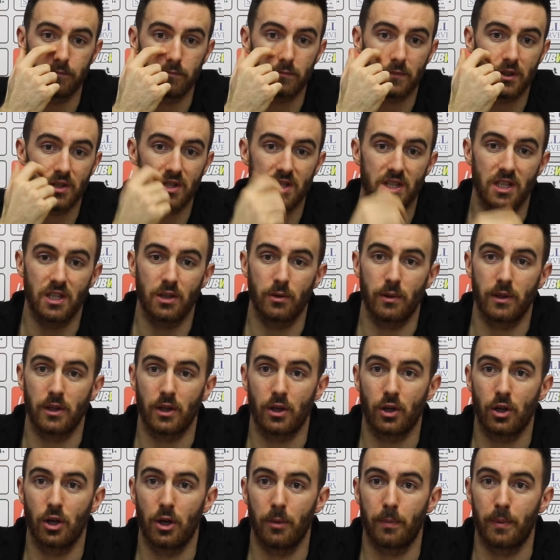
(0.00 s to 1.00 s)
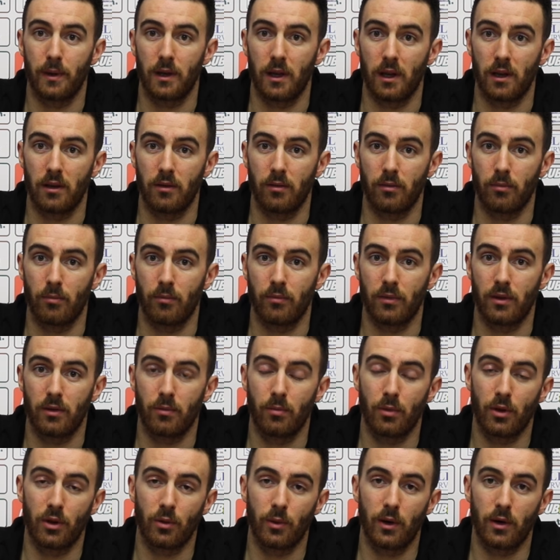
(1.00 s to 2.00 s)
continue in the cup, and the
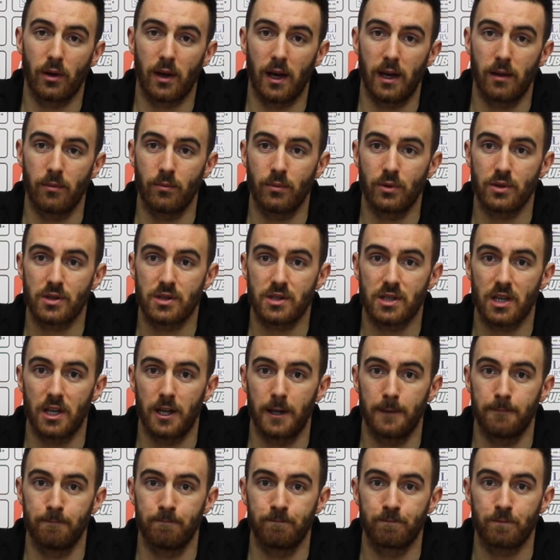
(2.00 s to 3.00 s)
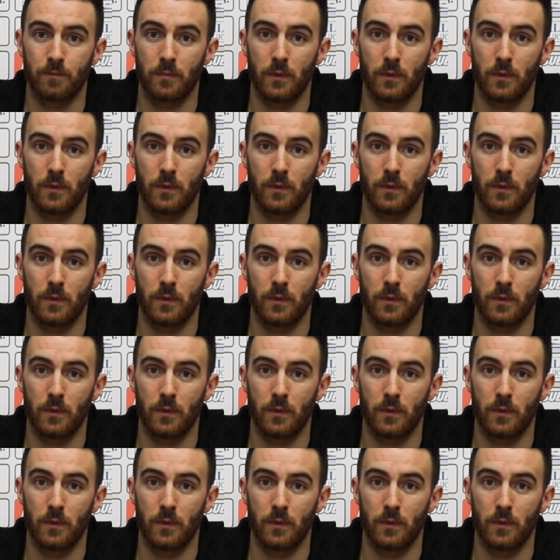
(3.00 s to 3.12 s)
Motherwell game was a